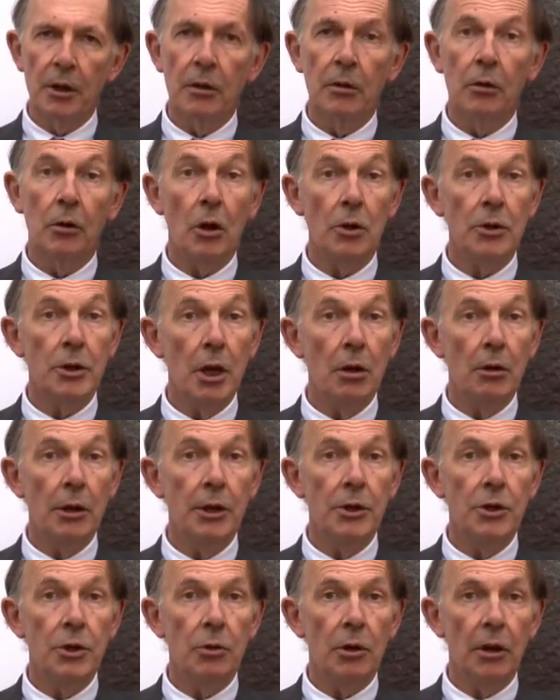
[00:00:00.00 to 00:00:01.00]
not only
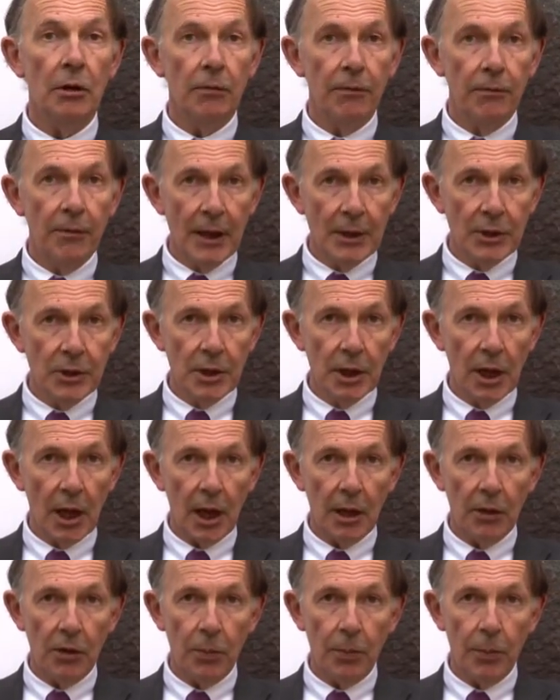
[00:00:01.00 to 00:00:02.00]
to
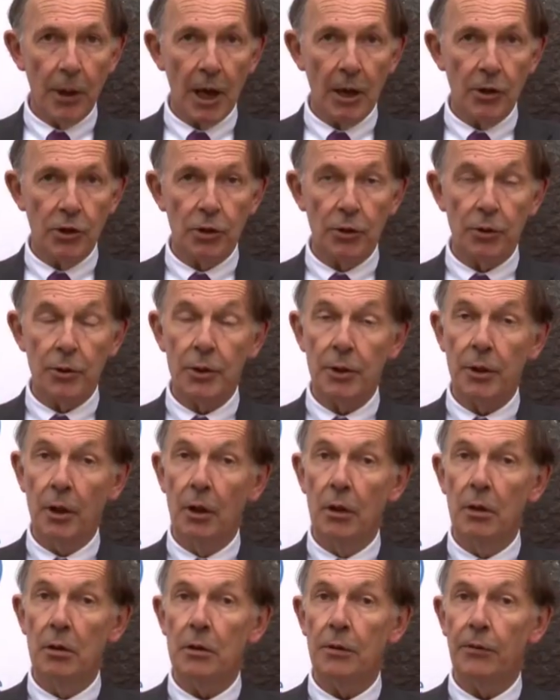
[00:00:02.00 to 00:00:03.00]
investigate the patients
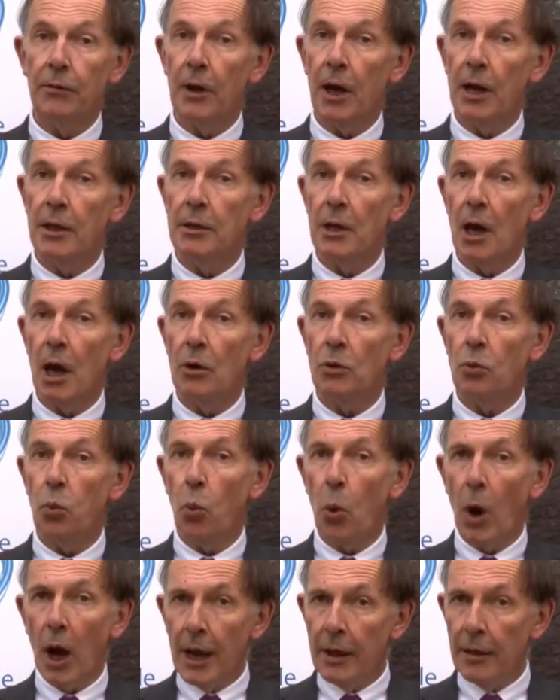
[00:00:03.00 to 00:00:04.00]
to find out
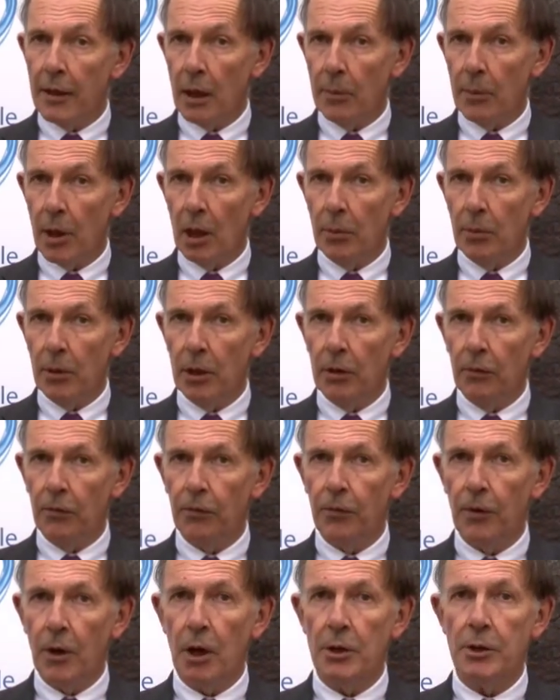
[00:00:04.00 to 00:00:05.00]
why they may be
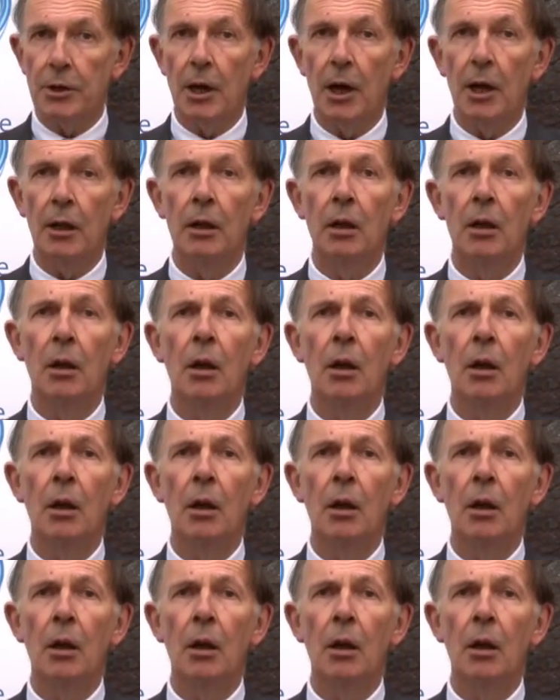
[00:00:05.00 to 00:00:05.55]
infertile,